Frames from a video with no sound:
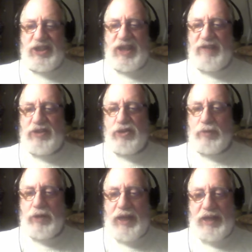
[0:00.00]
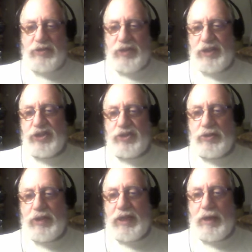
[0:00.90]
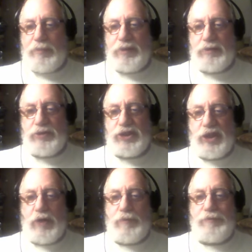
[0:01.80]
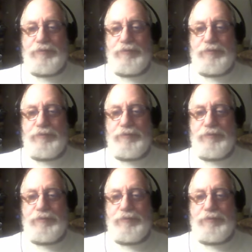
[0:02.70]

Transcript: is having trouble handling this little hiccup. So,